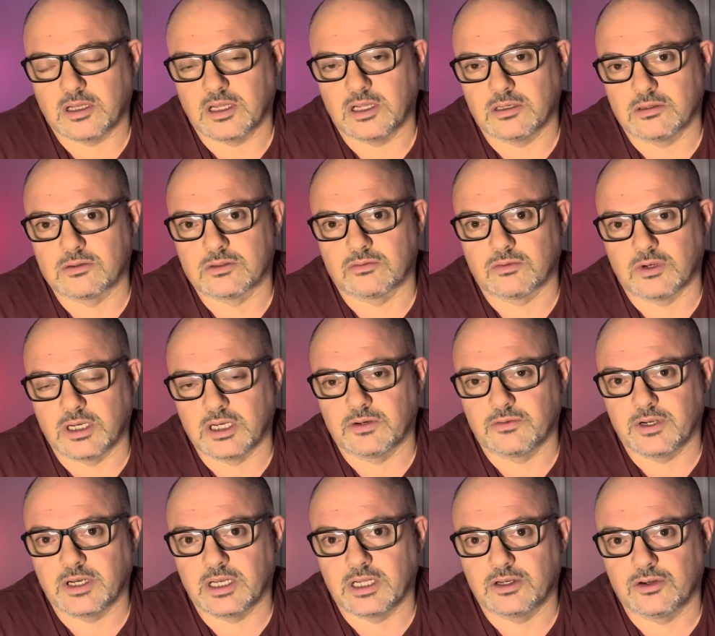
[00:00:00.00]
It looks really,
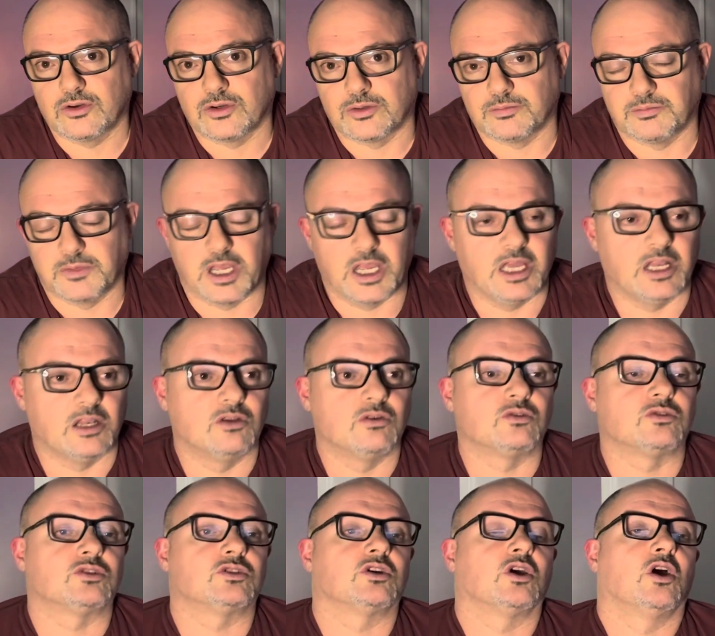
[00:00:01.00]
really good. It
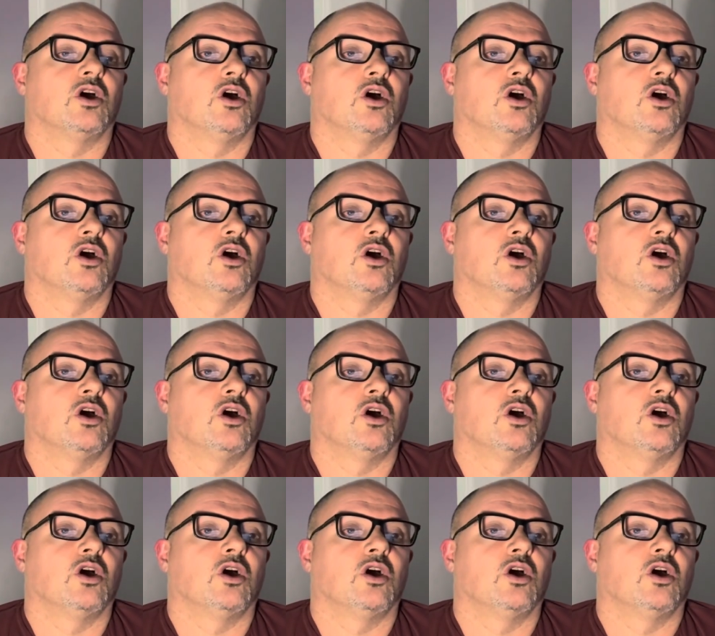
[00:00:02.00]
looks